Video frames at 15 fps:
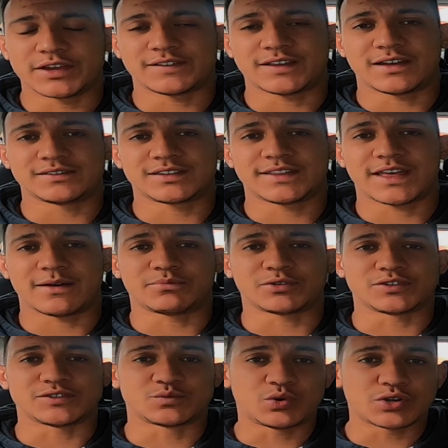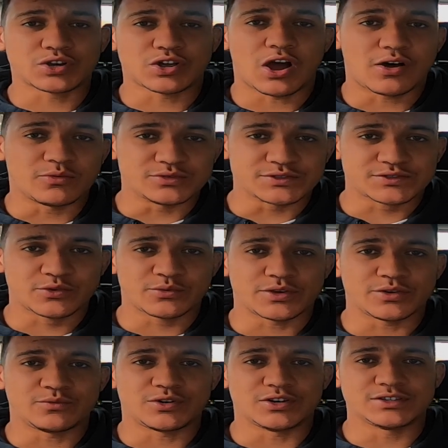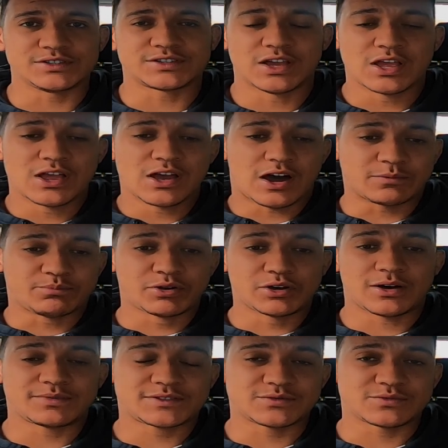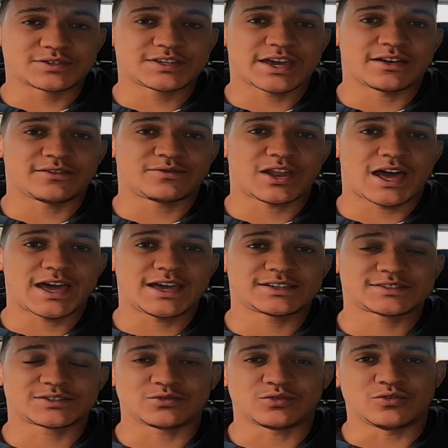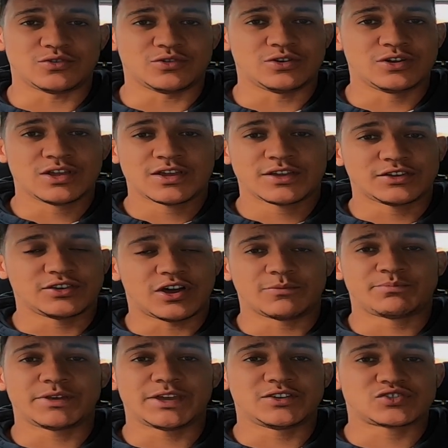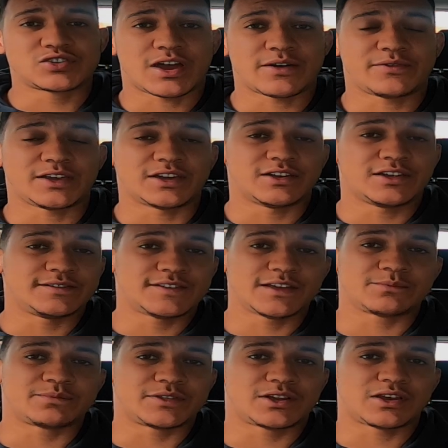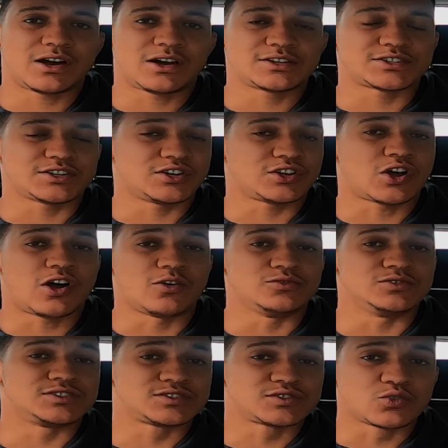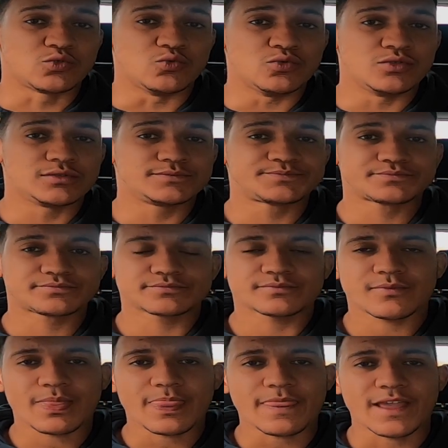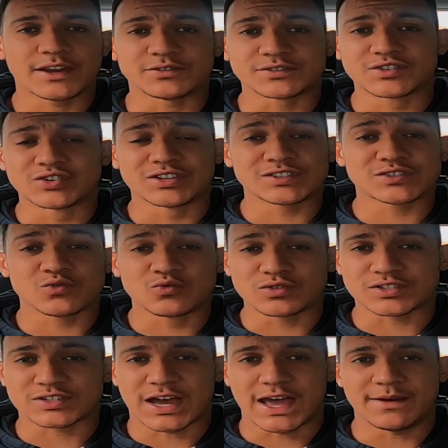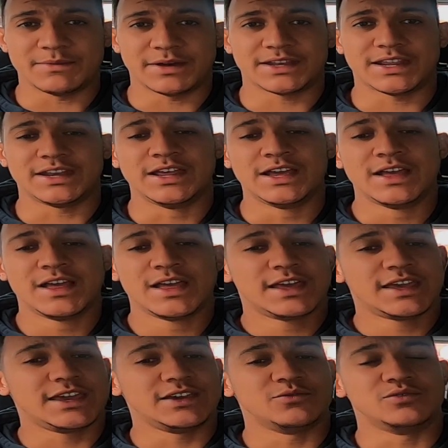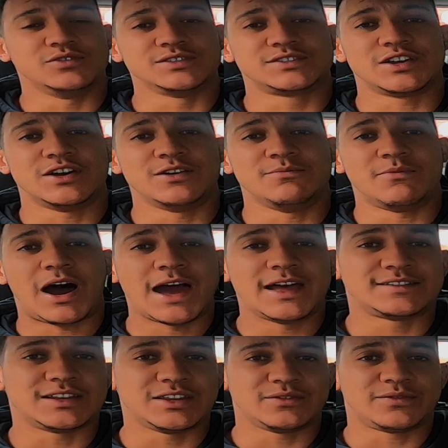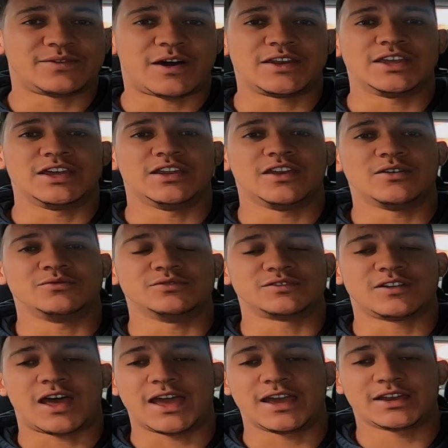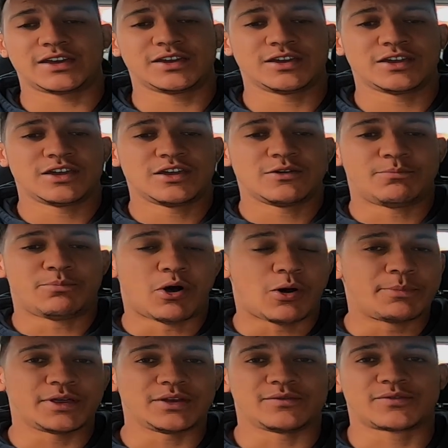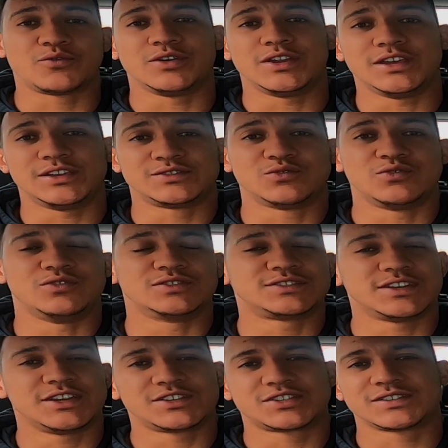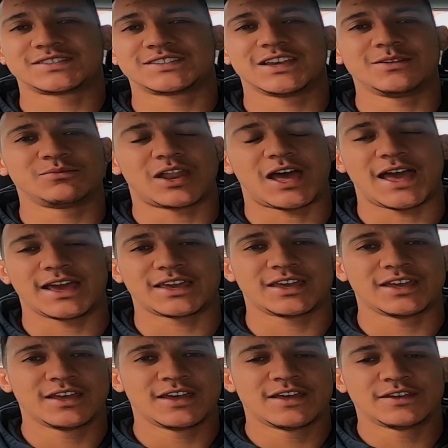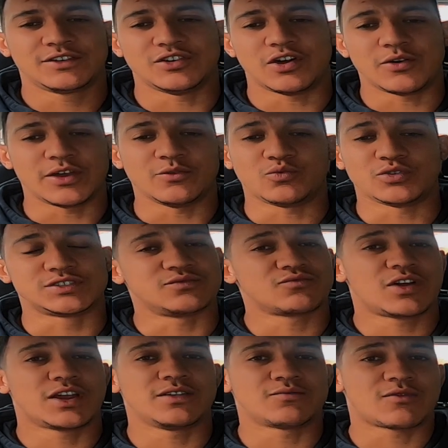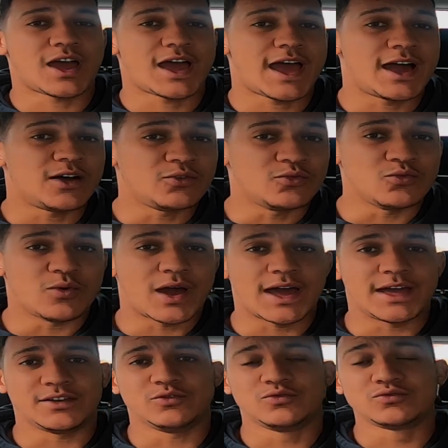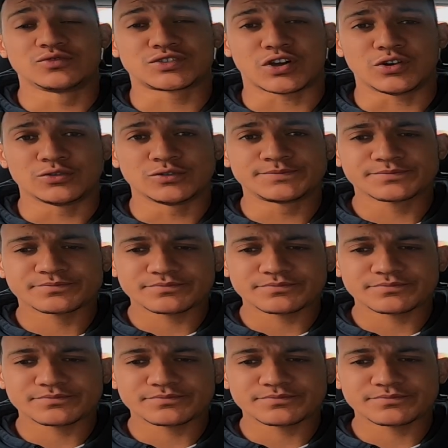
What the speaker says: it down to that, because what the car was doing was I'd pull up to a set of lights, or, you know, I'd be in traffic and I'd dip the clutch and the car would stall. And it was doing this all the time. And then it was idling funny, and it was like popping through the exhaust, and it just seemed like, you know, it wasn't running right at all. And also